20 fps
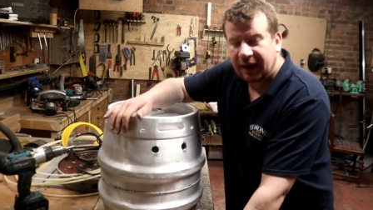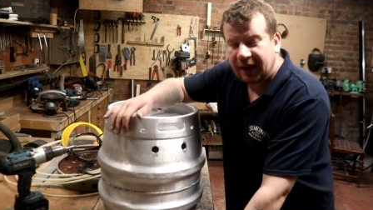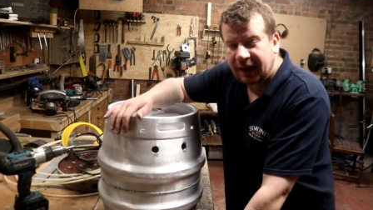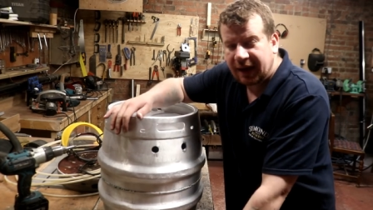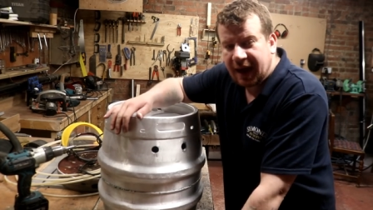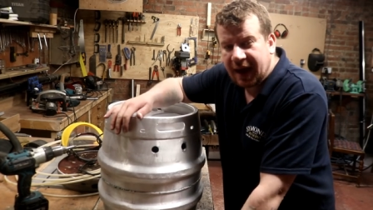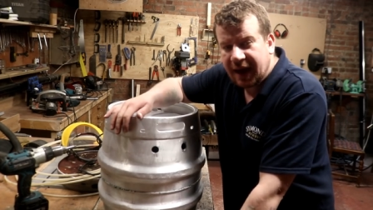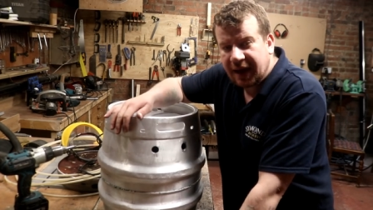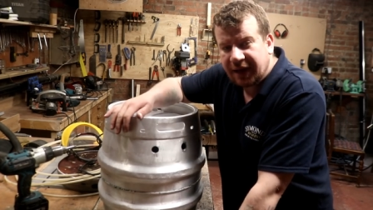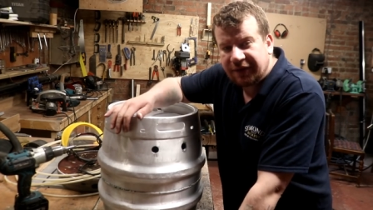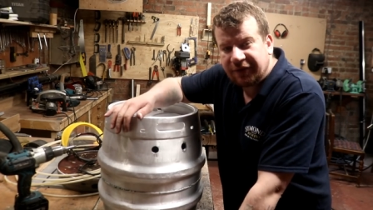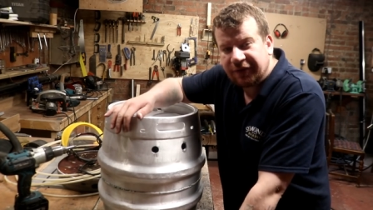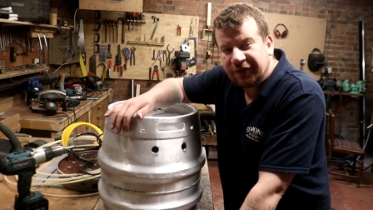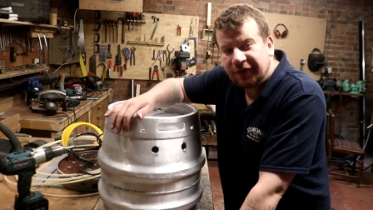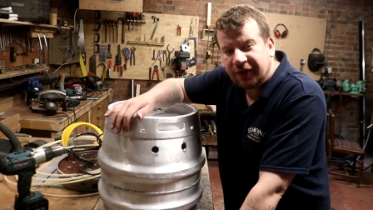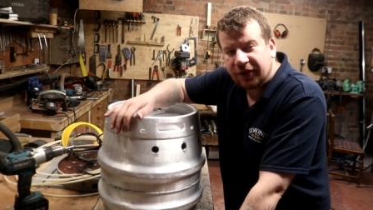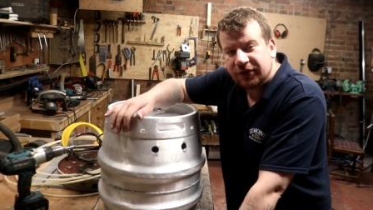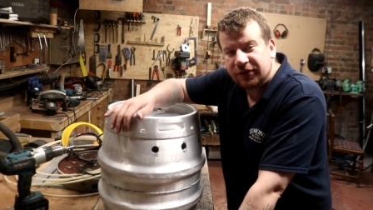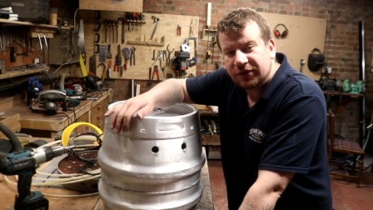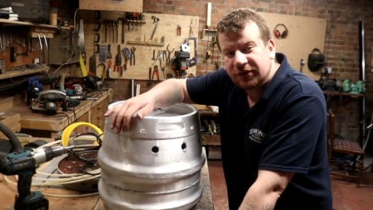keg
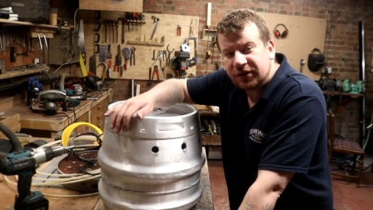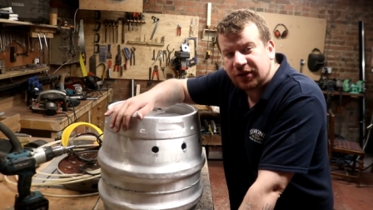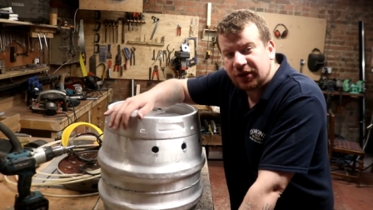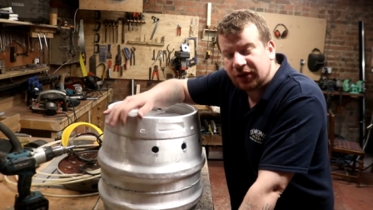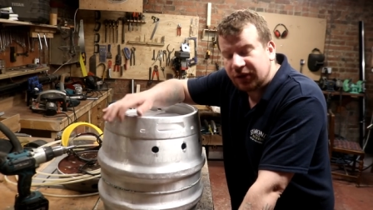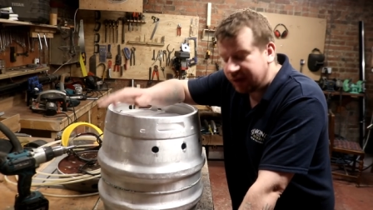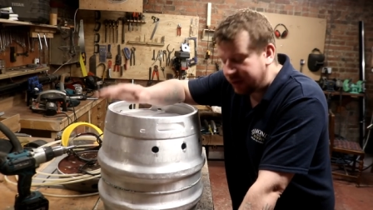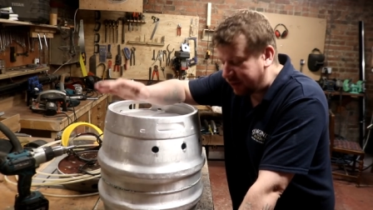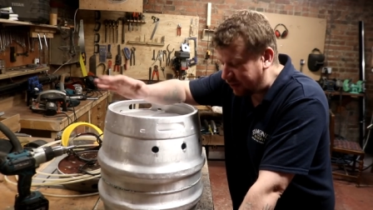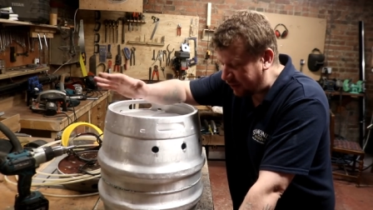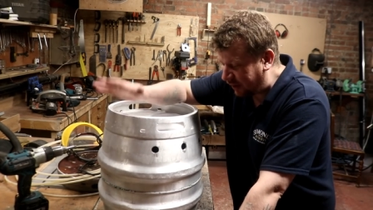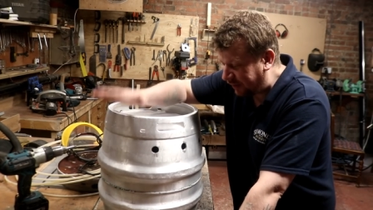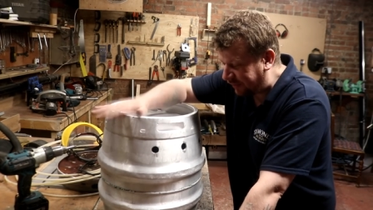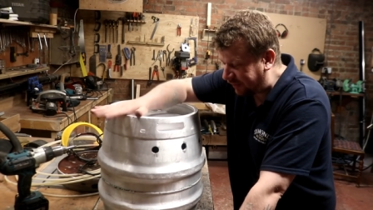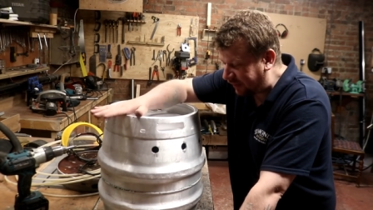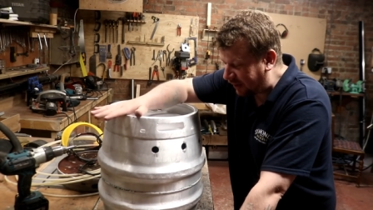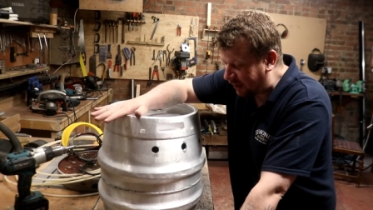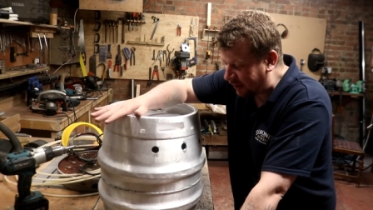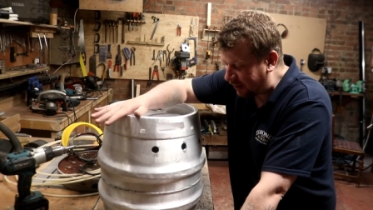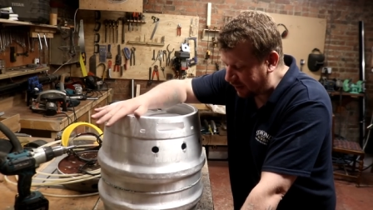font, if
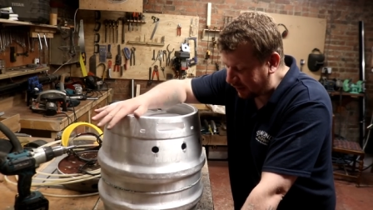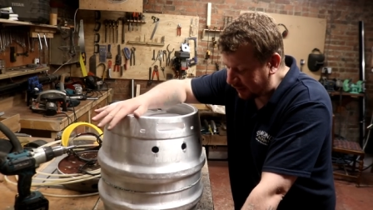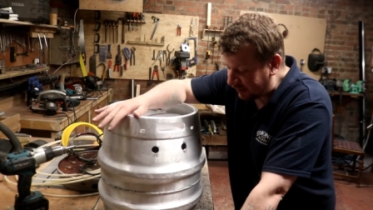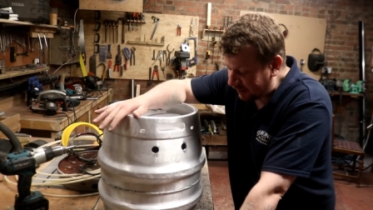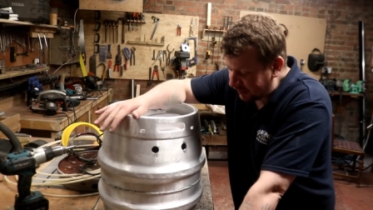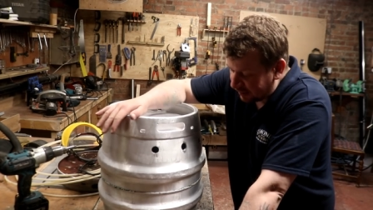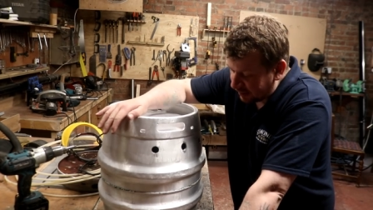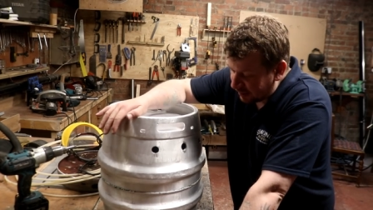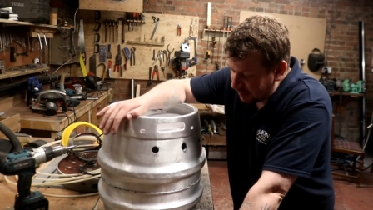you like.